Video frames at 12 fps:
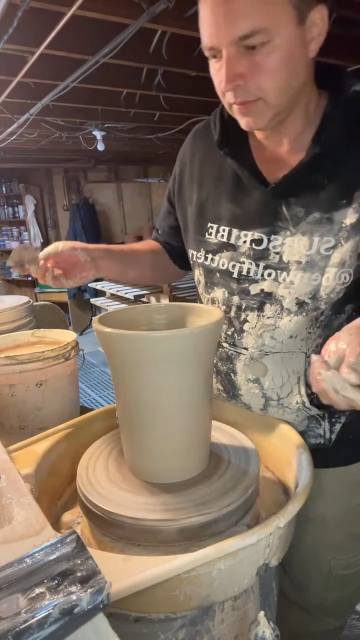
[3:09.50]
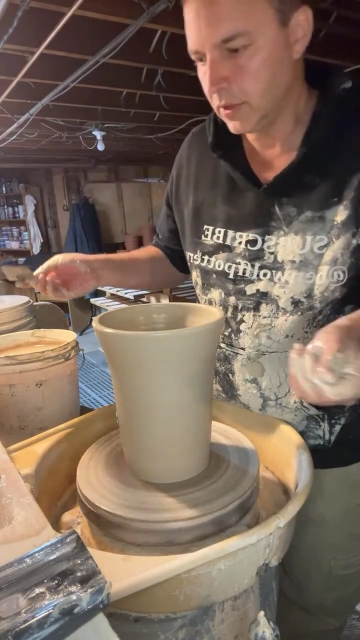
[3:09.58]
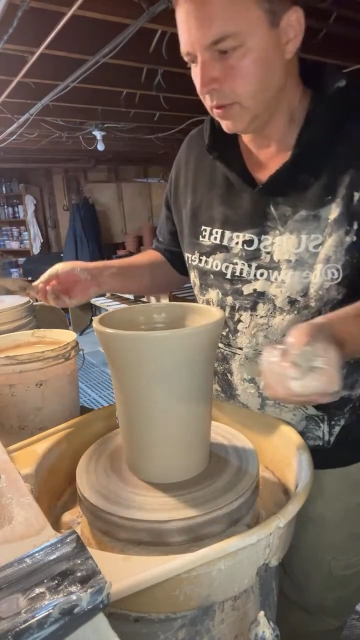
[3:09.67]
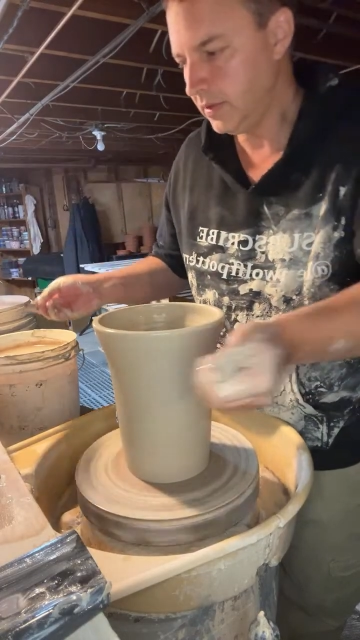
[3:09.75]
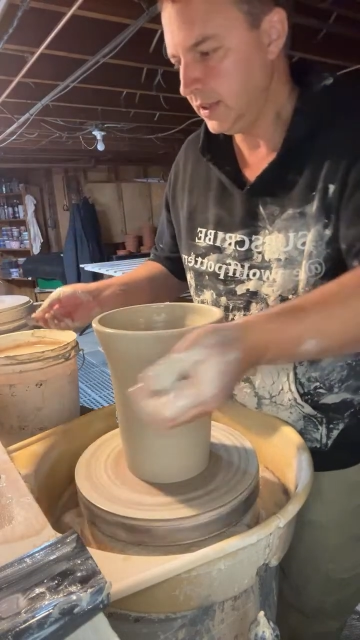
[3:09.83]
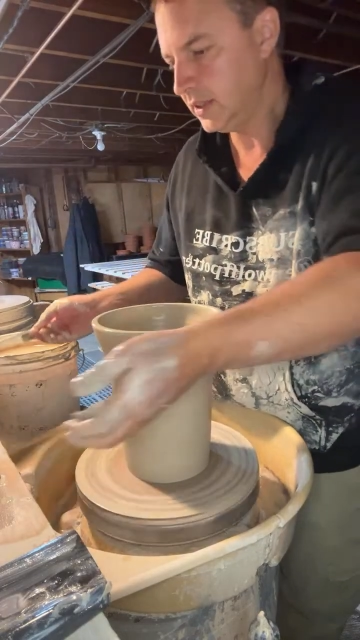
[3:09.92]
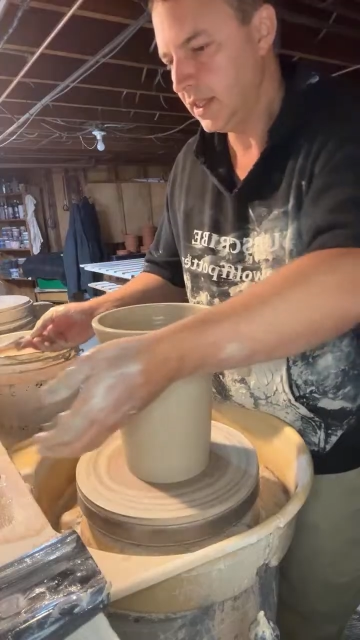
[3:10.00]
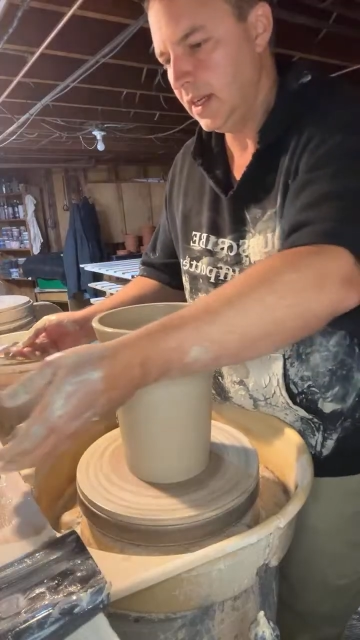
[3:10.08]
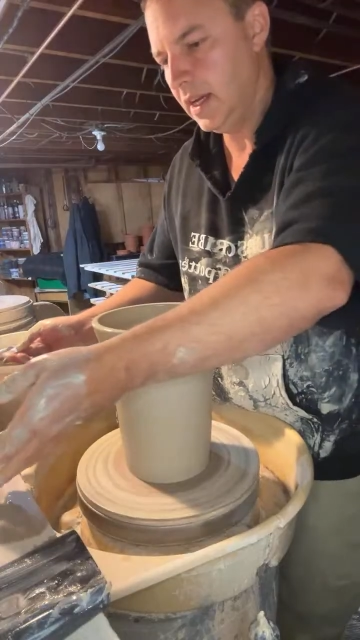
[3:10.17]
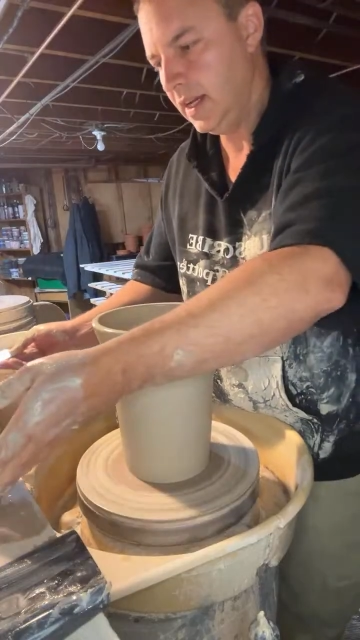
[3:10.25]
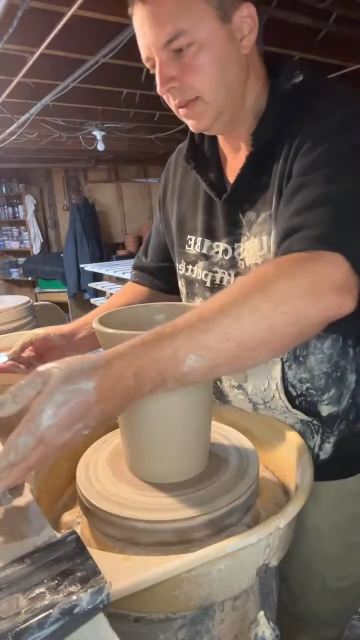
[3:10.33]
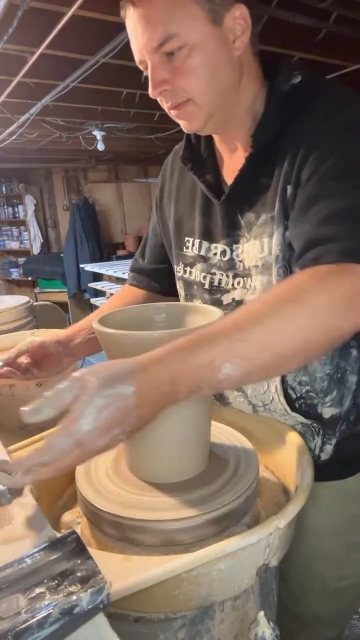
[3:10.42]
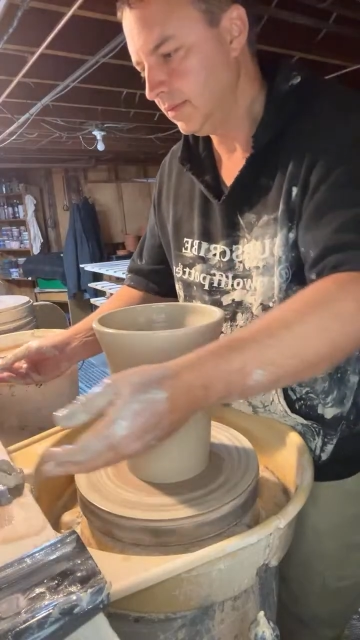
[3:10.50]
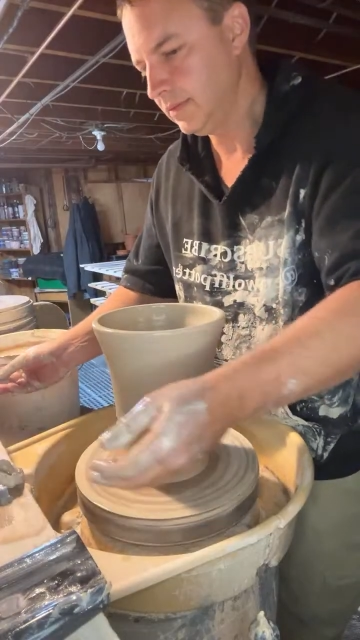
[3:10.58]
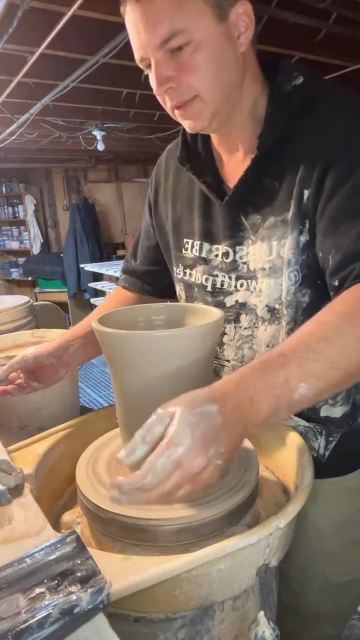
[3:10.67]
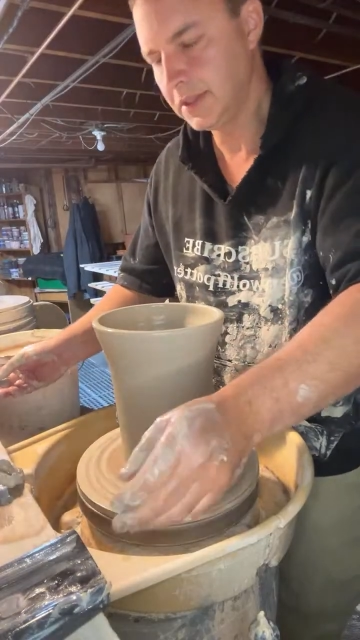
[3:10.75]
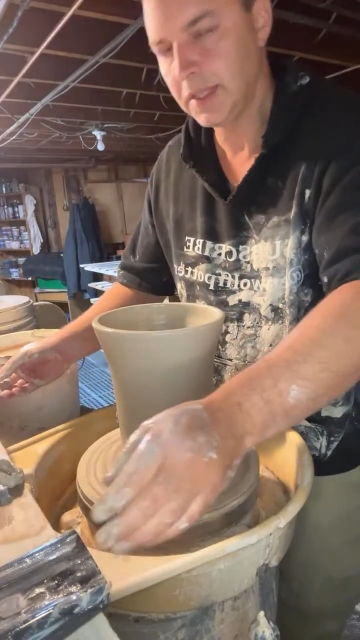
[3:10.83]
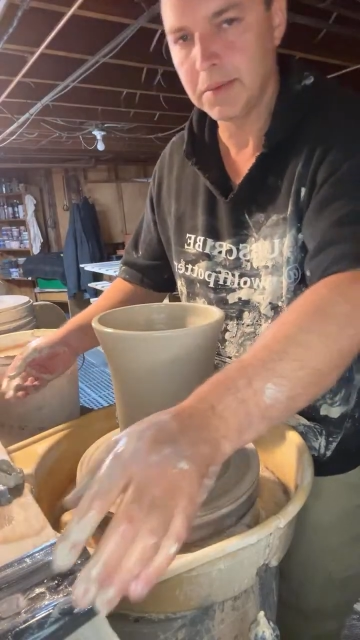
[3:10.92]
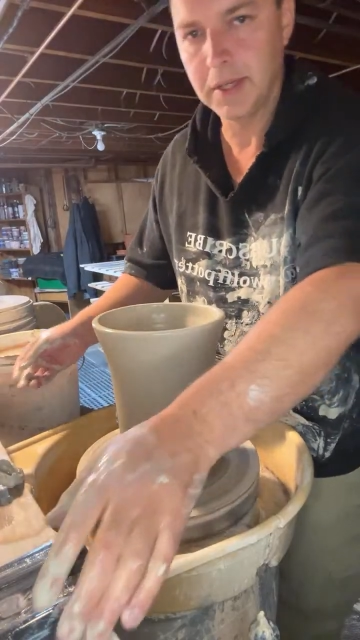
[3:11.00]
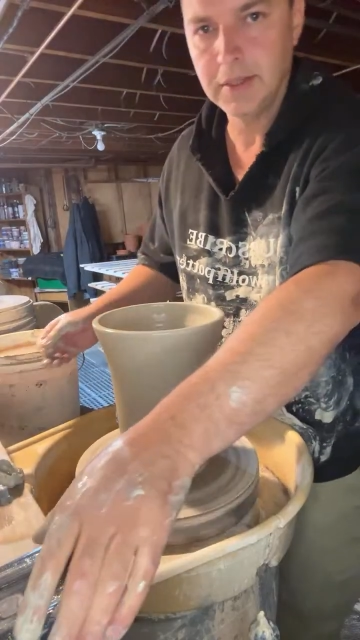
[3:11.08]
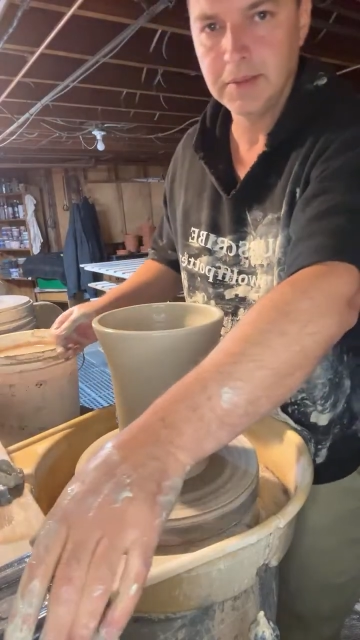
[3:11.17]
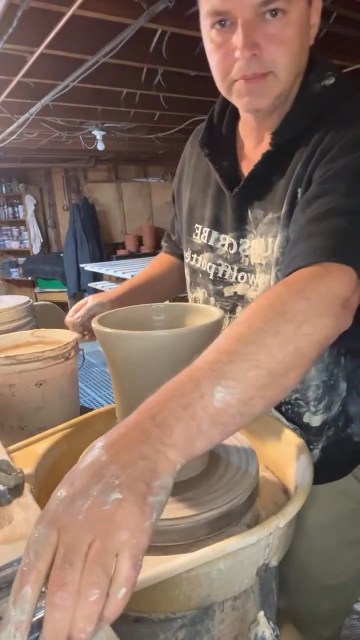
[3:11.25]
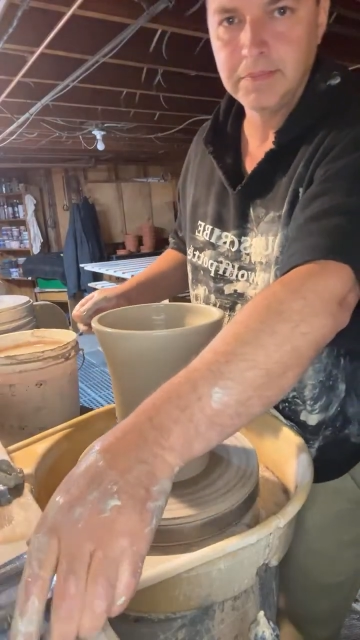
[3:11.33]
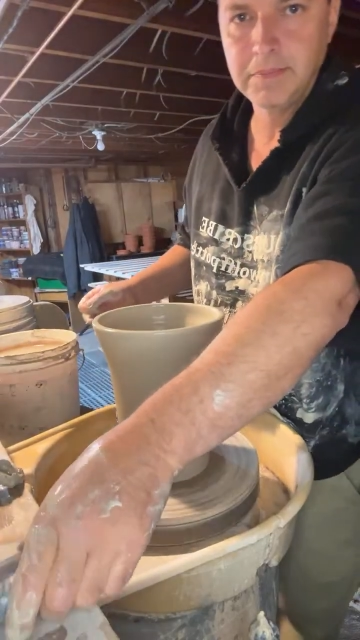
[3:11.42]
Goofy said hi. What's up, guys?
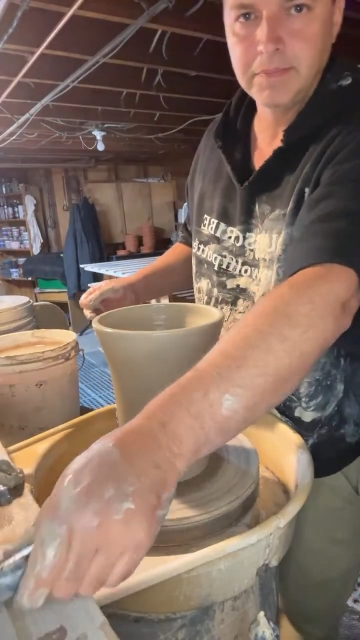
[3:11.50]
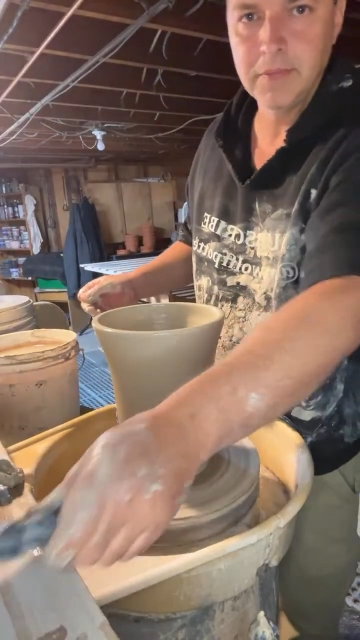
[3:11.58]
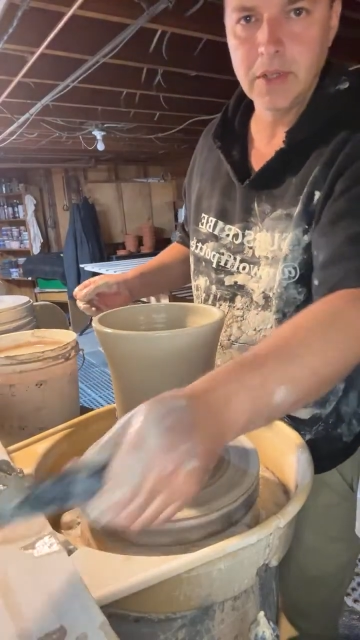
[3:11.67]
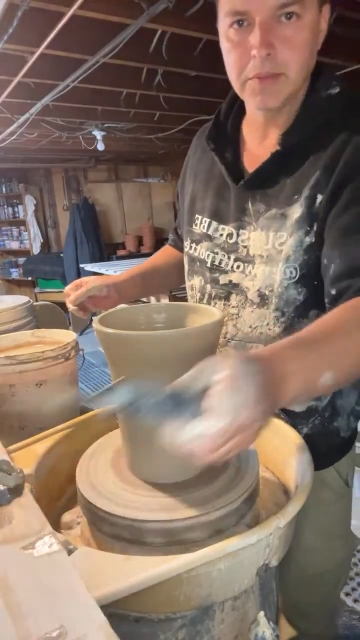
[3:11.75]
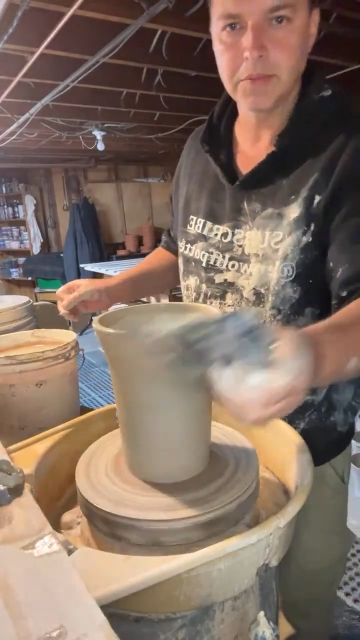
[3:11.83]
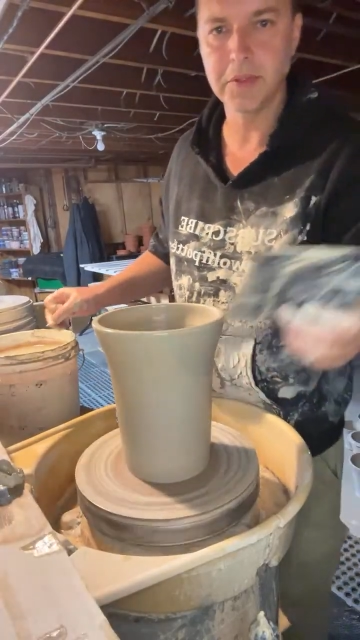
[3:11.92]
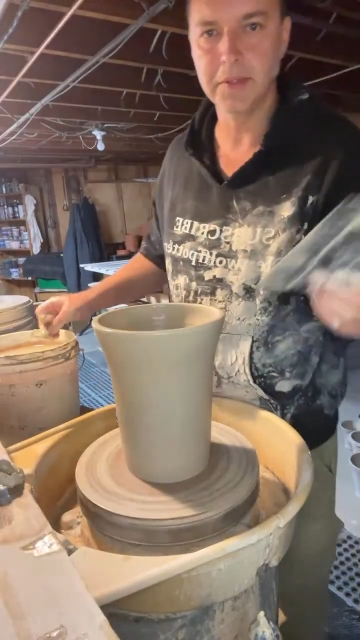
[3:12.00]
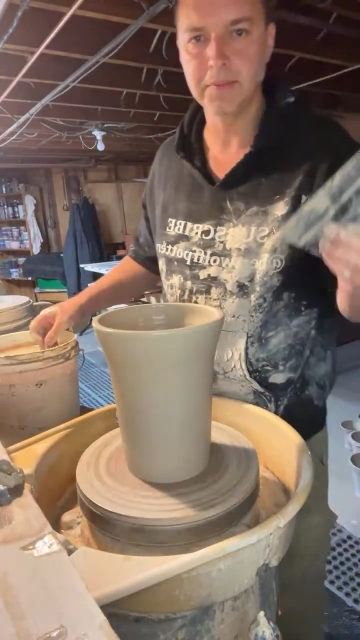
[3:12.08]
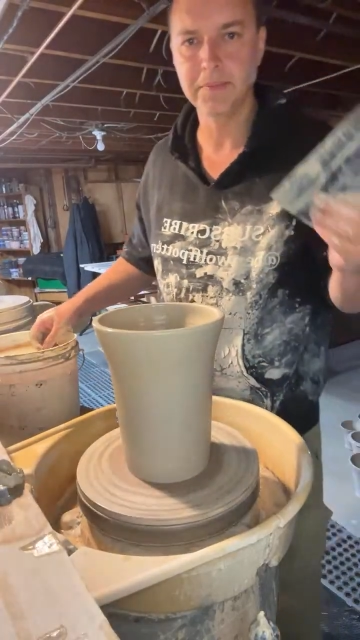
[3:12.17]
Welcome to you.